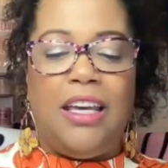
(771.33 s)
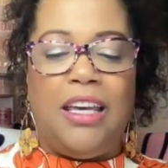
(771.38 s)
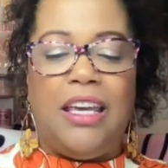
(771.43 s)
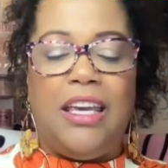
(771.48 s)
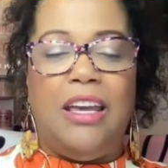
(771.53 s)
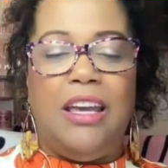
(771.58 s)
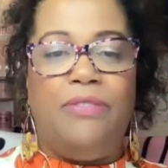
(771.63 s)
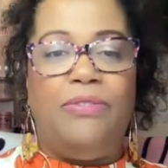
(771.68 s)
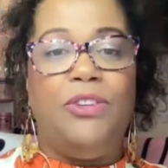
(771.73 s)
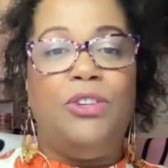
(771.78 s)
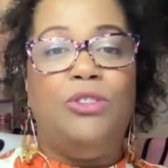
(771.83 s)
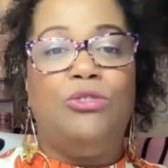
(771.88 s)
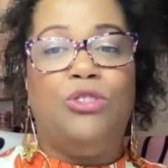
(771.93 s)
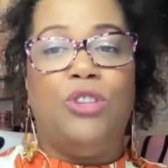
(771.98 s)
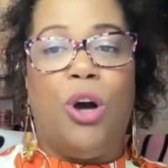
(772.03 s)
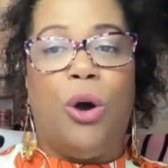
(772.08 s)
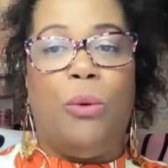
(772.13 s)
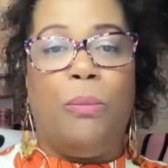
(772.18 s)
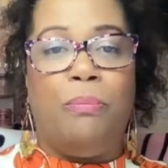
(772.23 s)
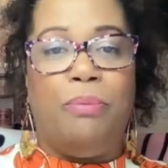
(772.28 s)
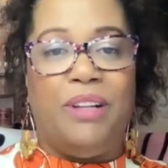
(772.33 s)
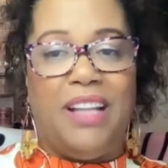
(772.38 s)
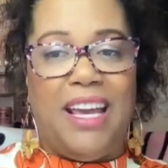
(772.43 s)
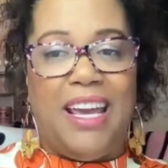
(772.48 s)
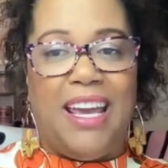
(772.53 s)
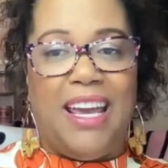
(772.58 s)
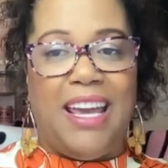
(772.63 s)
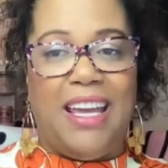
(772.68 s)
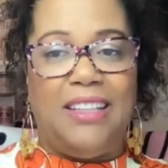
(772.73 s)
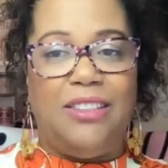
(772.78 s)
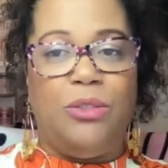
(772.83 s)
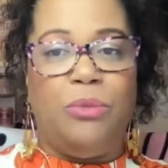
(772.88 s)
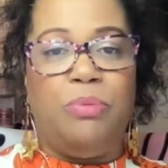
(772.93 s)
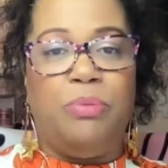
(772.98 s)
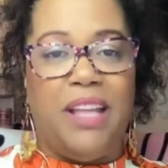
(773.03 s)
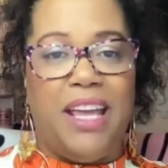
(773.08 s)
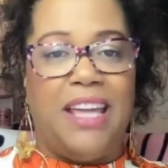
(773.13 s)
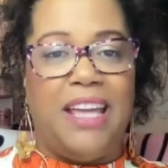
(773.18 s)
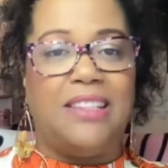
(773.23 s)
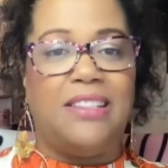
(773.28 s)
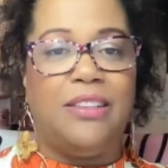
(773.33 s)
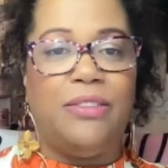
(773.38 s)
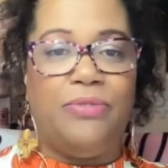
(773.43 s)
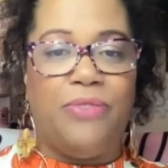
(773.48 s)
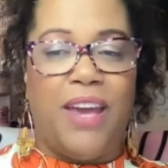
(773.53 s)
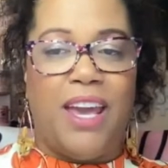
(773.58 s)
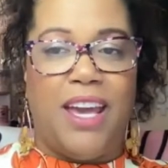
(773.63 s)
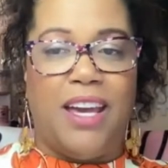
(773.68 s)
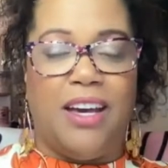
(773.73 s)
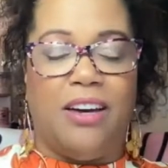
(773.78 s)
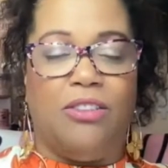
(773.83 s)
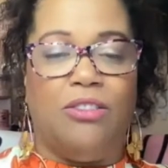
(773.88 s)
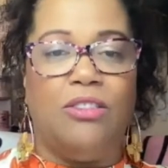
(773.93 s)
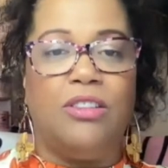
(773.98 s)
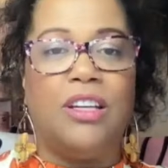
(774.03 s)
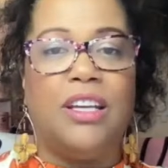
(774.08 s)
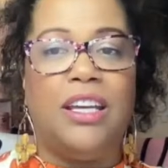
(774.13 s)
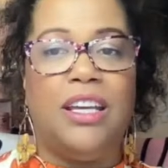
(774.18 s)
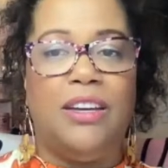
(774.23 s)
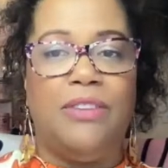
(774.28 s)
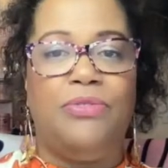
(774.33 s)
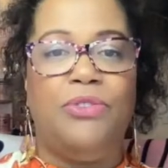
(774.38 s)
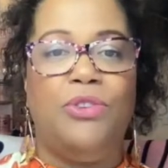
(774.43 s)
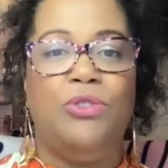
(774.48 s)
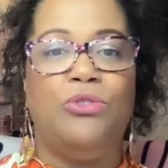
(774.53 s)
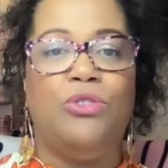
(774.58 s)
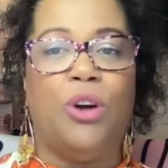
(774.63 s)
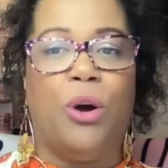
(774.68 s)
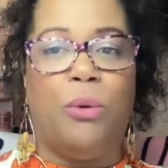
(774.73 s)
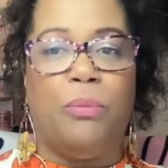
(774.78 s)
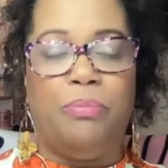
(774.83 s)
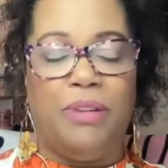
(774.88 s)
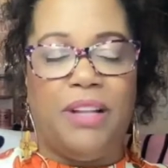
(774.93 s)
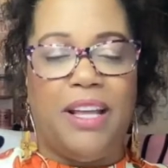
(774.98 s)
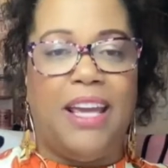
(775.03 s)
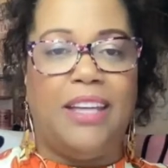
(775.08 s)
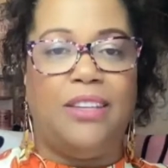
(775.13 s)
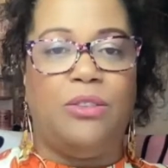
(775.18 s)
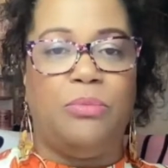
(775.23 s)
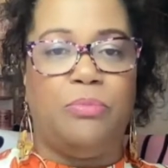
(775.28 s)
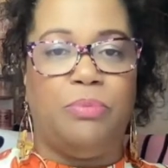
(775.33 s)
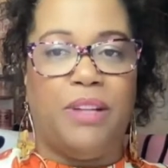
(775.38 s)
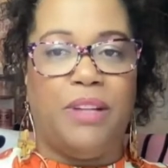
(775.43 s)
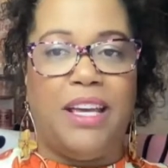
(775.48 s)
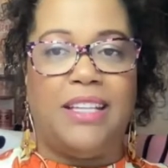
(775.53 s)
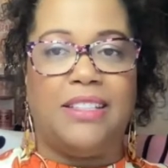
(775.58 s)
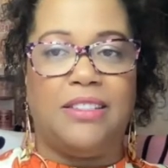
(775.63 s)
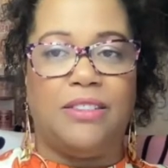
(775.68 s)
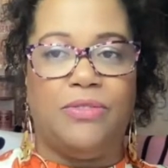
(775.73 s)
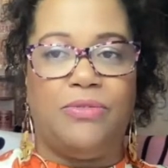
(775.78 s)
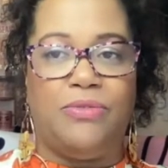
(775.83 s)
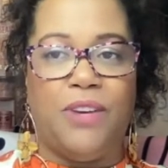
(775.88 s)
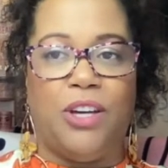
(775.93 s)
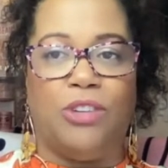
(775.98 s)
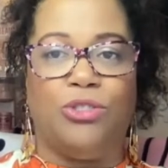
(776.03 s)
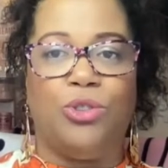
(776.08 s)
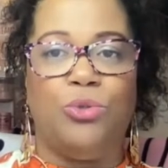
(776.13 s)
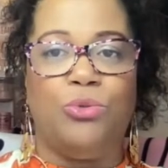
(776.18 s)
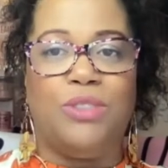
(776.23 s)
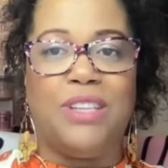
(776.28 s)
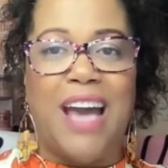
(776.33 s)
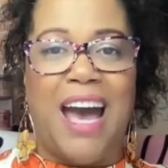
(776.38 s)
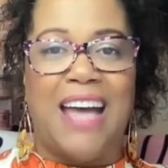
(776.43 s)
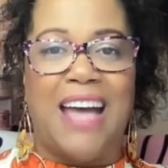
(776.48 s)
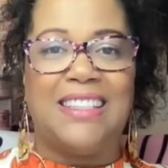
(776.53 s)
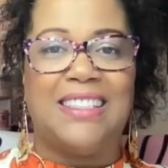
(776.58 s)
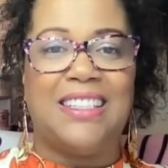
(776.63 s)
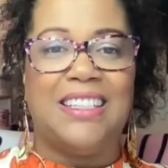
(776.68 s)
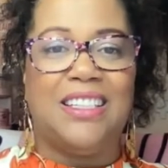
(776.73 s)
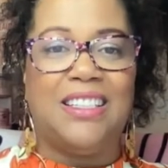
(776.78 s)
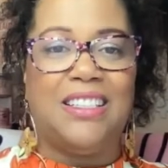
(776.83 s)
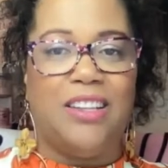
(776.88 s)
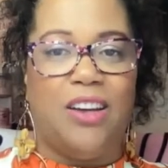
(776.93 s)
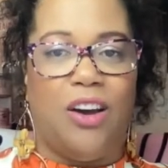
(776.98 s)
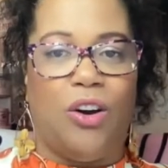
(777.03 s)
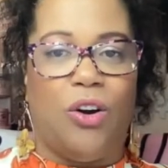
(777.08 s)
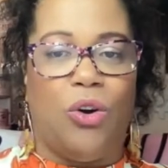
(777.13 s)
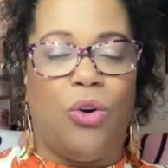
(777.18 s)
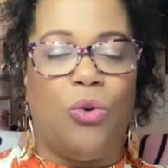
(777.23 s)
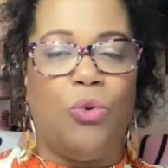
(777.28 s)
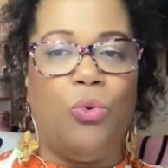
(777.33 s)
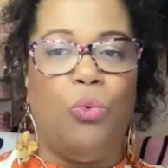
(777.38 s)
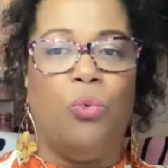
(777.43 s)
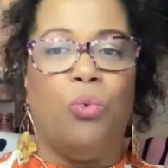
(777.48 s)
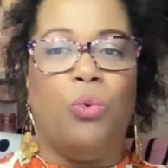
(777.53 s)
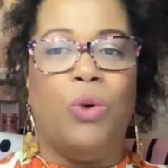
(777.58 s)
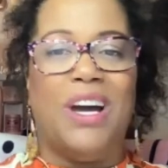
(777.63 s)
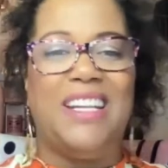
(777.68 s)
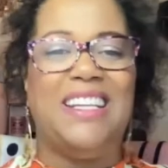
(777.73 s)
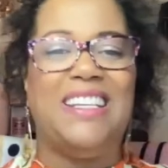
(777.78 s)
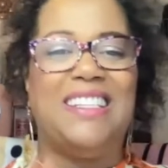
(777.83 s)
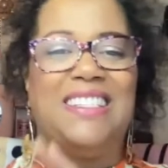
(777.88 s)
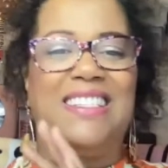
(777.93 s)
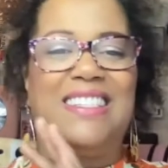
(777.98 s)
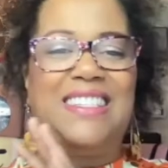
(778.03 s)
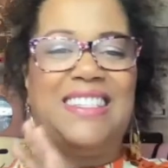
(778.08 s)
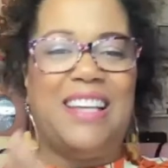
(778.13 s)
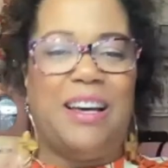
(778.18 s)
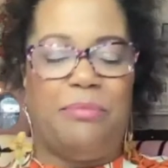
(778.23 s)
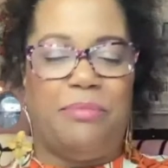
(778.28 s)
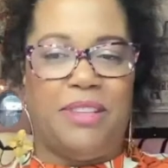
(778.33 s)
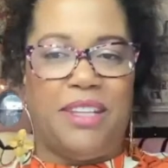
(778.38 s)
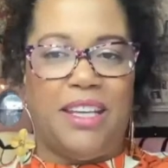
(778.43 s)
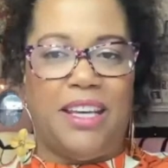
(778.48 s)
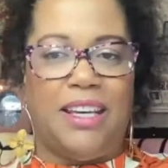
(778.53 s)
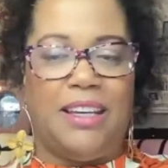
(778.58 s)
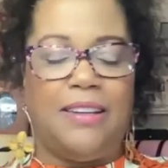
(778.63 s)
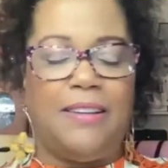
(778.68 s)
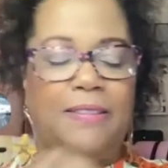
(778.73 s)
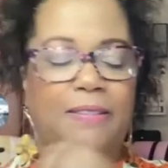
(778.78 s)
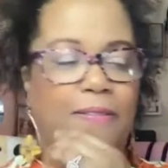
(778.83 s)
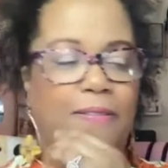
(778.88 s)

if you don't plan, you plan to fail. If you don't plan, you plan to fail. You got to know what is something.